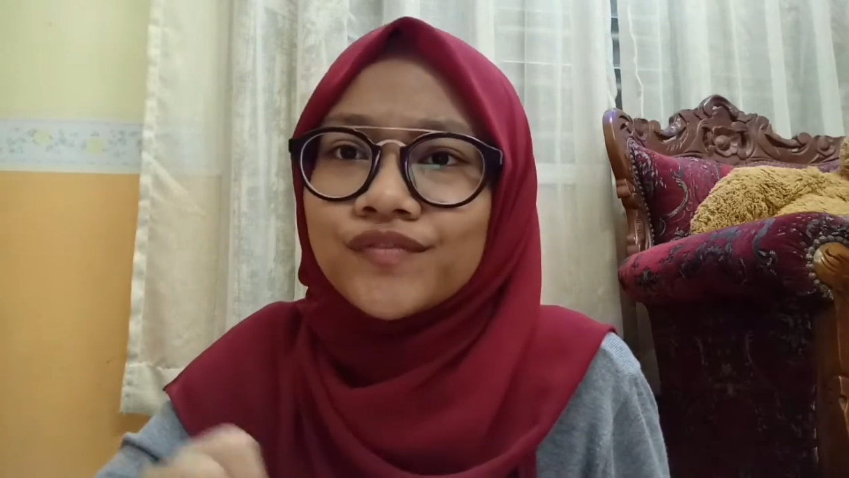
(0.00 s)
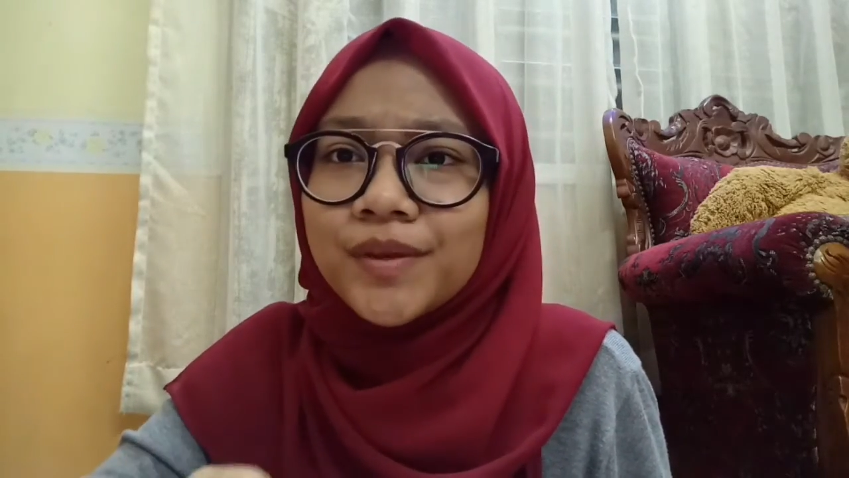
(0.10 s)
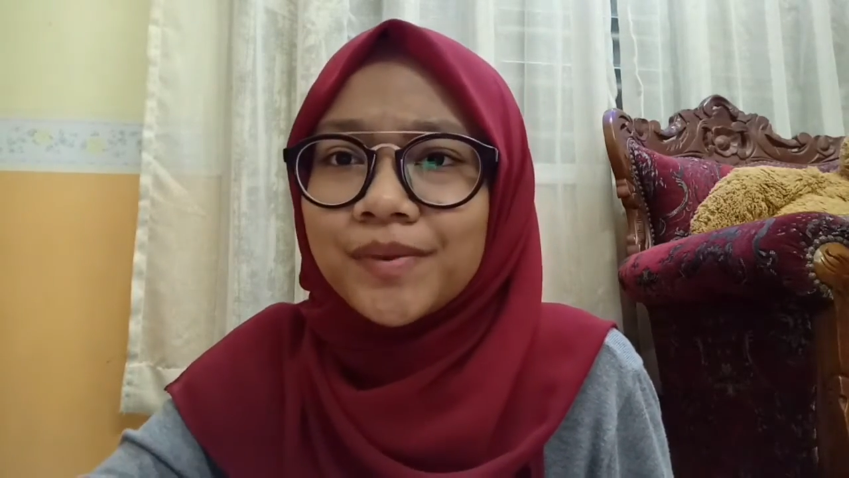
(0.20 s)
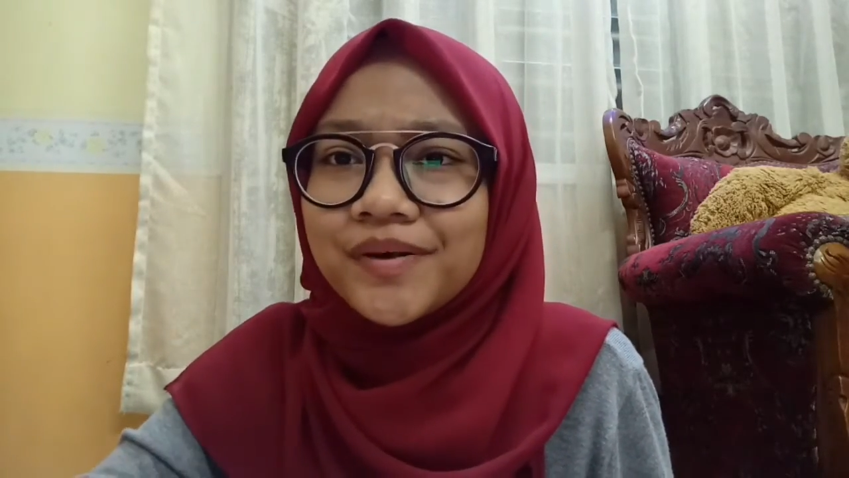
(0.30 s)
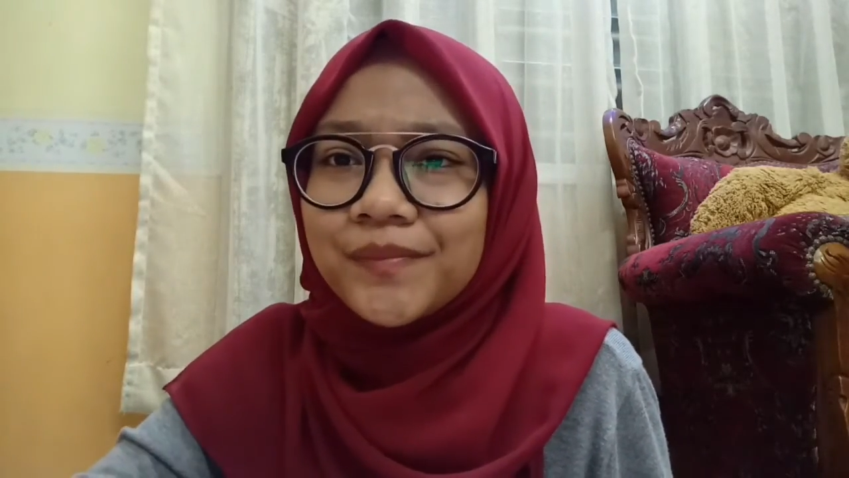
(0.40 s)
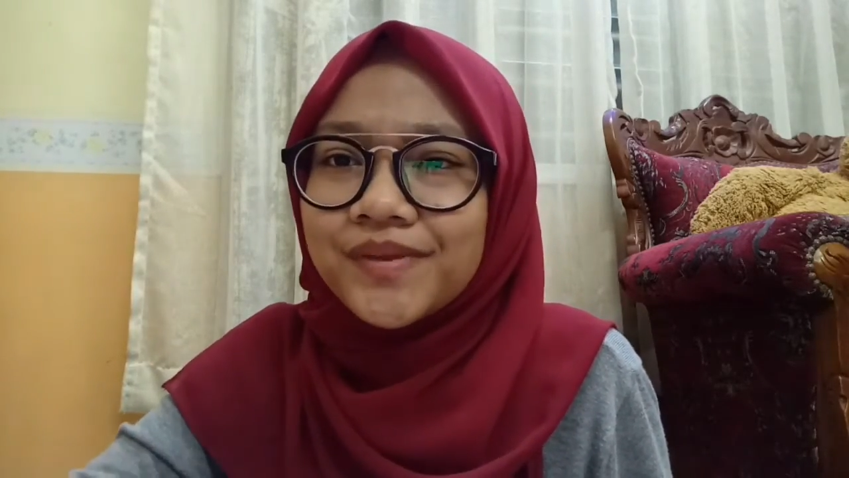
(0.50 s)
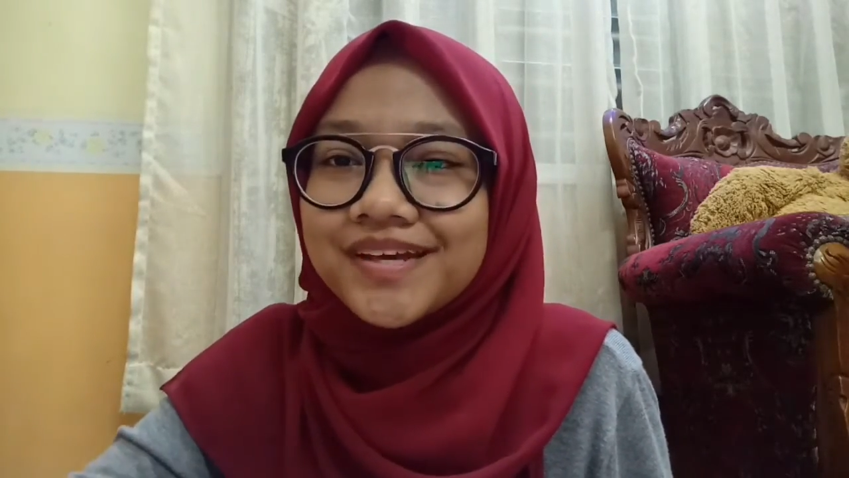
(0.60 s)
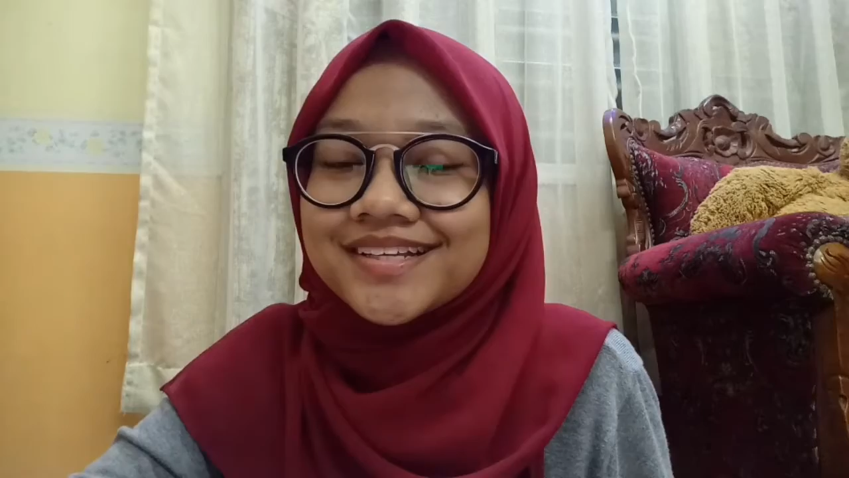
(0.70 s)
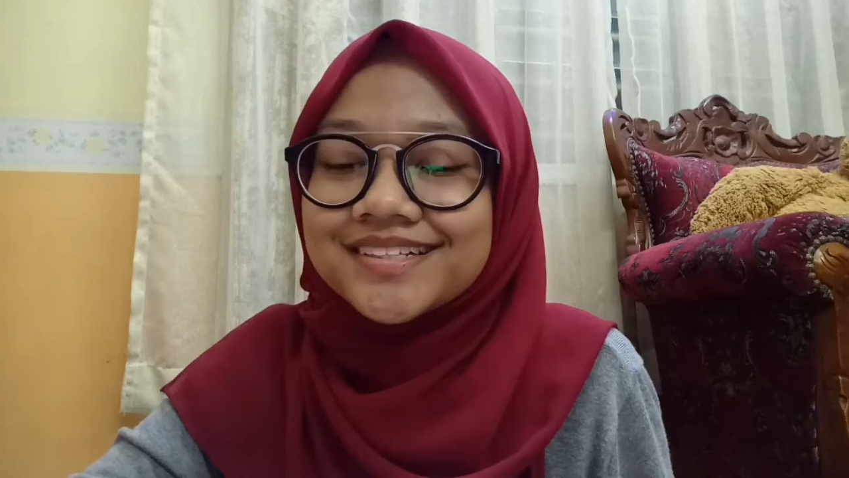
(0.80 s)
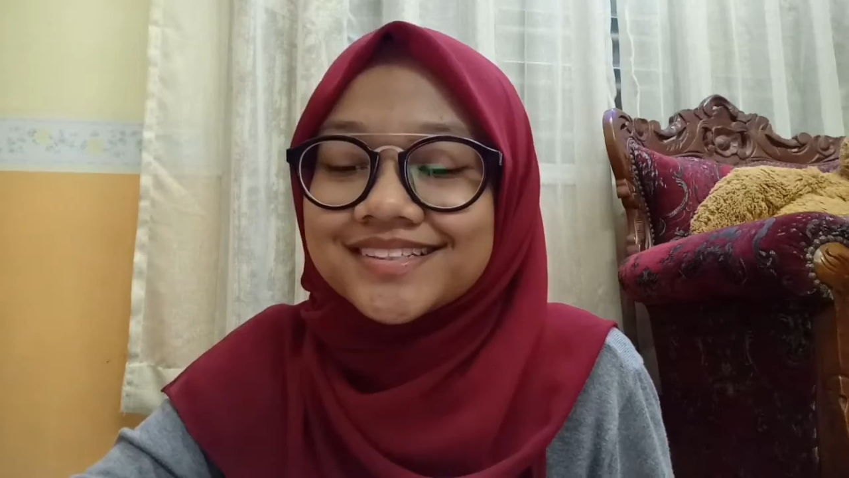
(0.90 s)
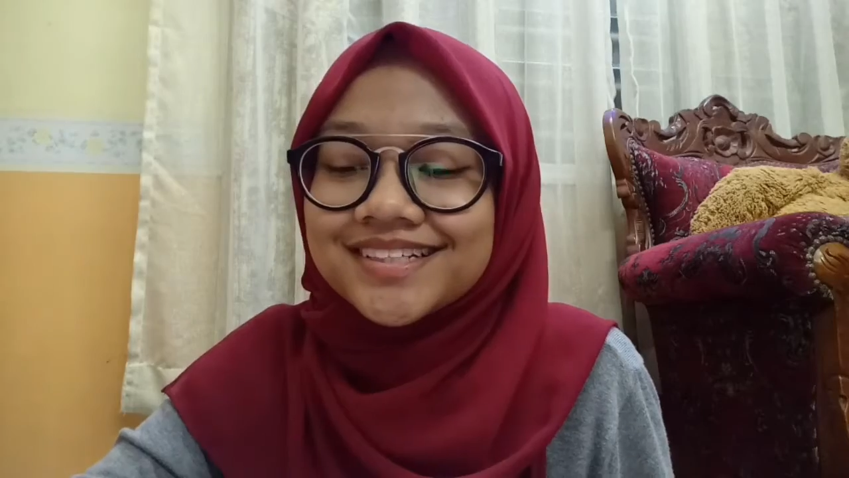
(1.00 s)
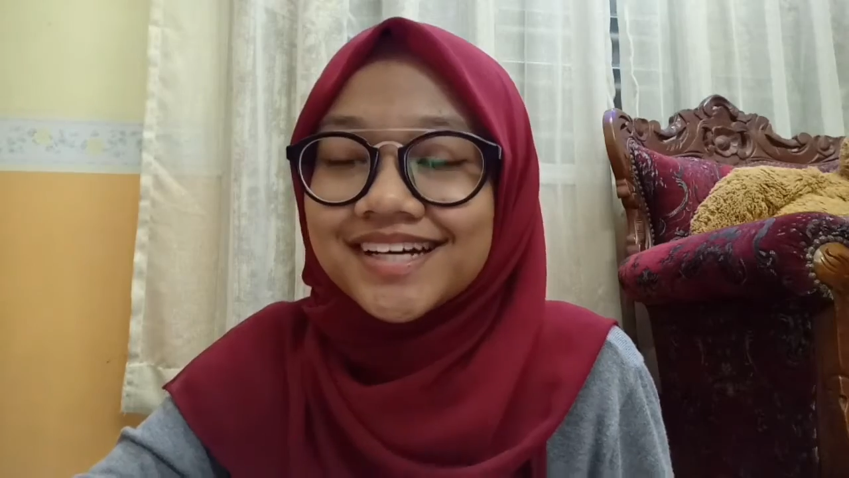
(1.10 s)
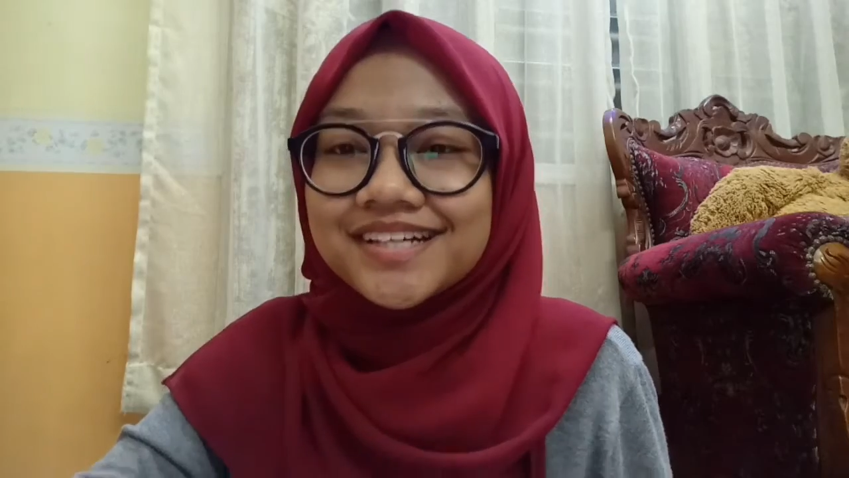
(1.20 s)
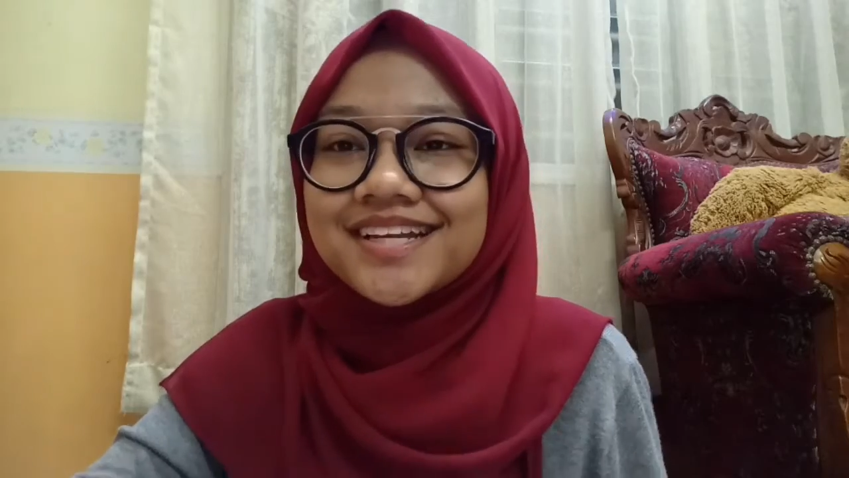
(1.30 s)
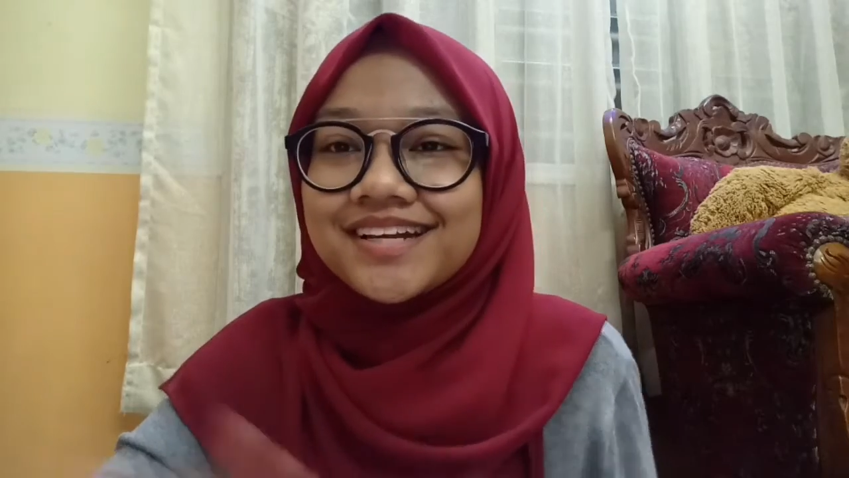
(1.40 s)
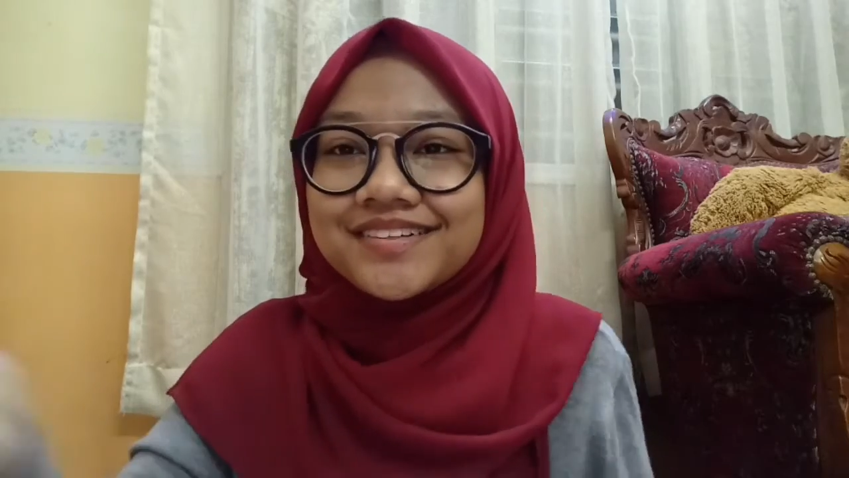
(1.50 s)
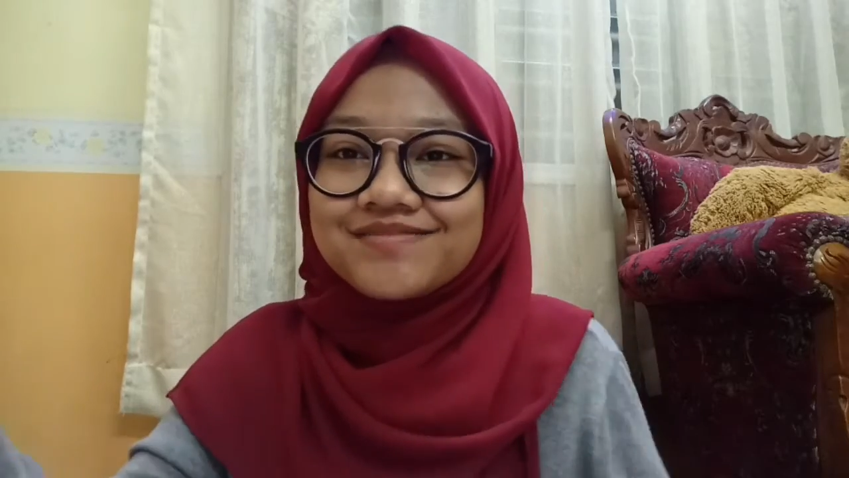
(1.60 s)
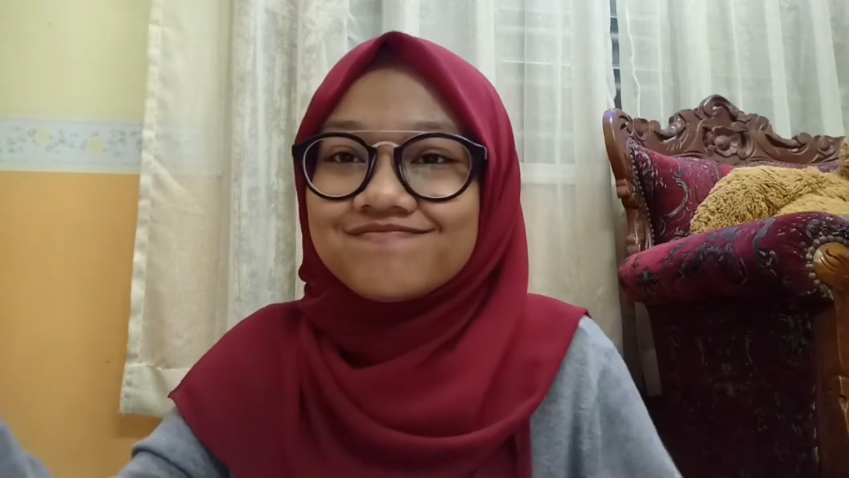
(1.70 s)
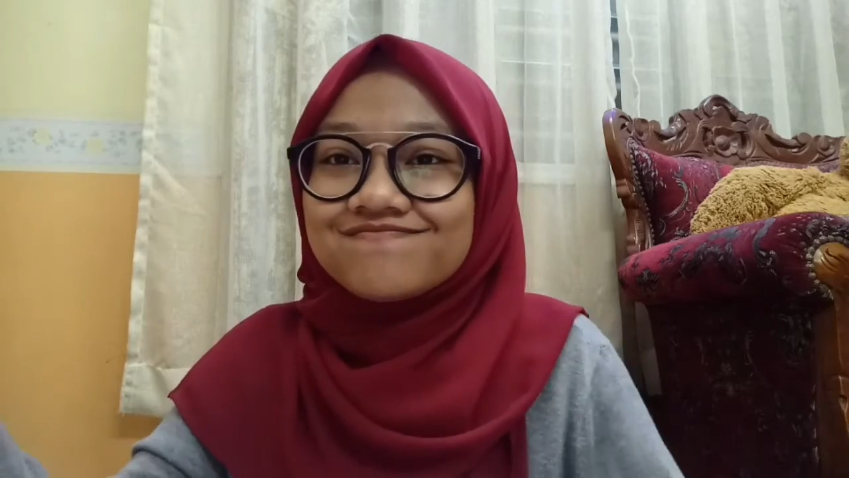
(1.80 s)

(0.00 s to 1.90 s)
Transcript: of them up, and yeah, that